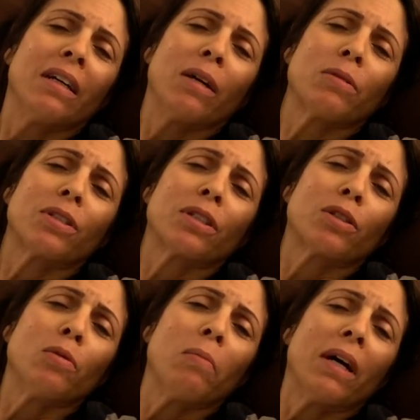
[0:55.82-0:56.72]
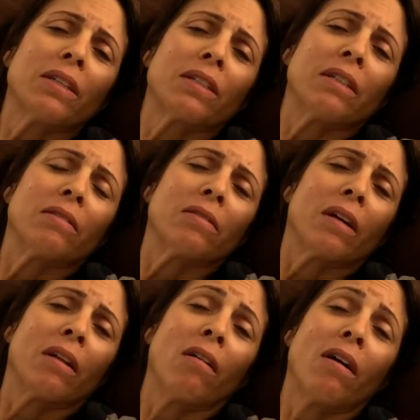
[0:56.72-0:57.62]
It was just too much
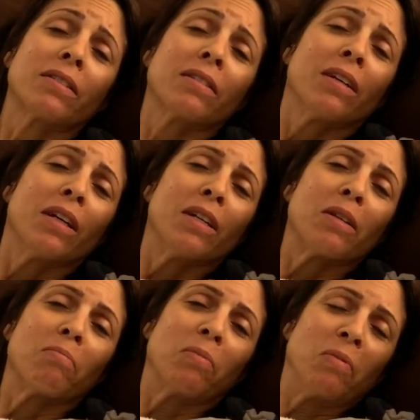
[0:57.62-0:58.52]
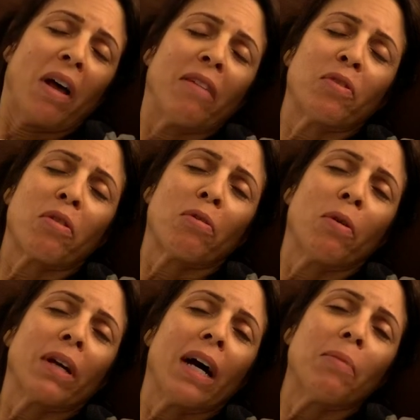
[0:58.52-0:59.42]
and lost. After
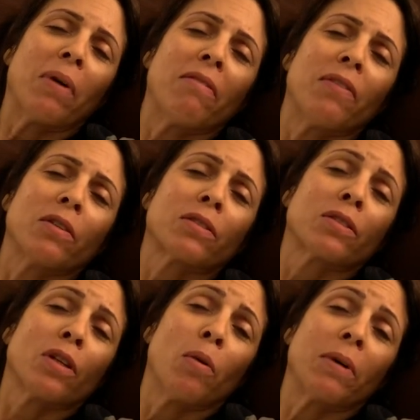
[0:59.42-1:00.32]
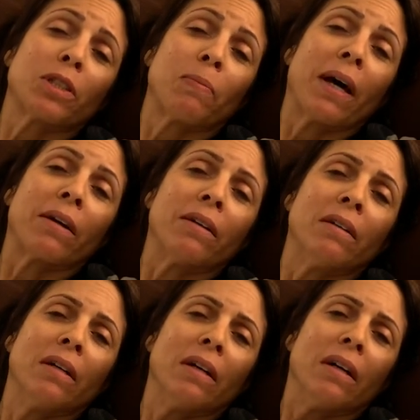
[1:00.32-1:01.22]
throwing up, I felt so much
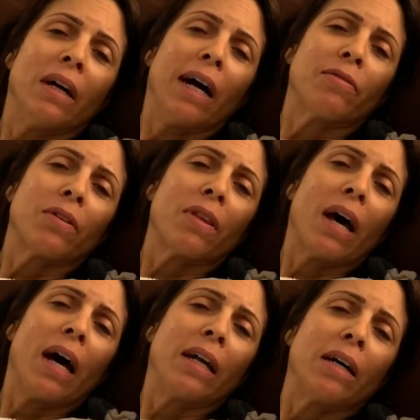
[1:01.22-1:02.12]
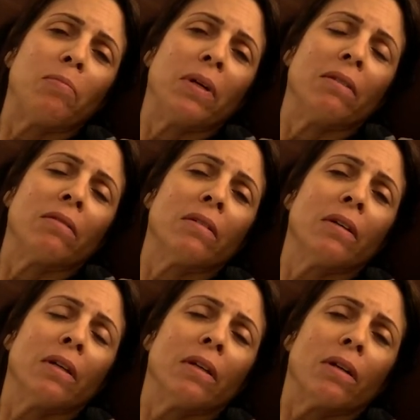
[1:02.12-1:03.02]
better. After that, I've been
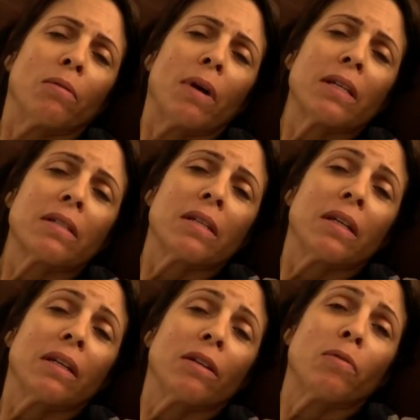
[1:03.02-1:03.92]
resting.